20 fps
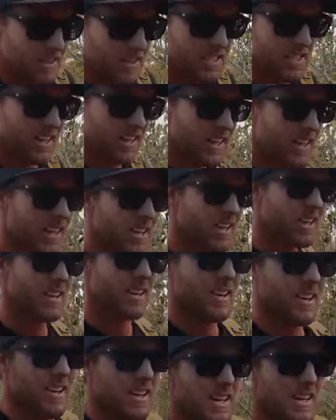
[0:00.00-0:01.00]
in the tinny,
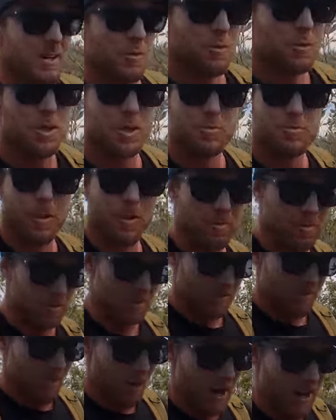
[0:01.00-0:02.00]
which is
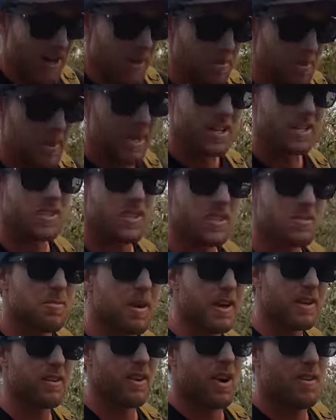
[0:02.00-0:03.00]
probably right up against those
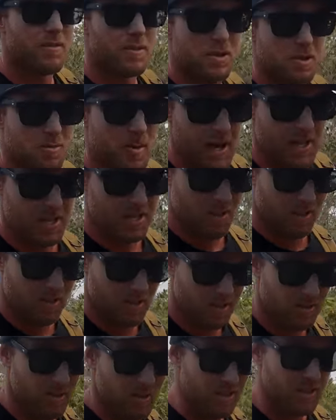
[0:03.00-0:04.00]
mangroves, smashing on
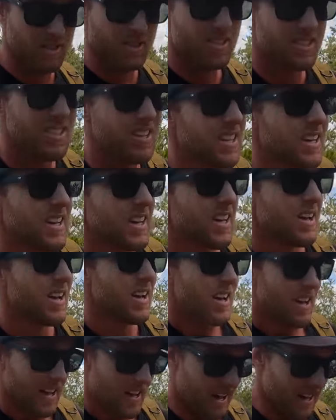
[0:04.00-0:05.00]
those oysters.
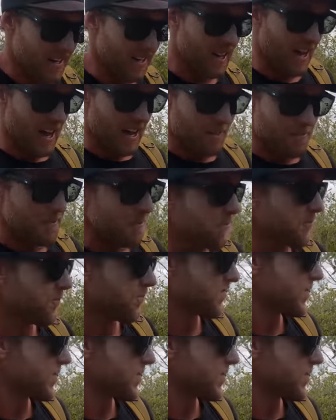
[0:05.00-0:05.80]
And um,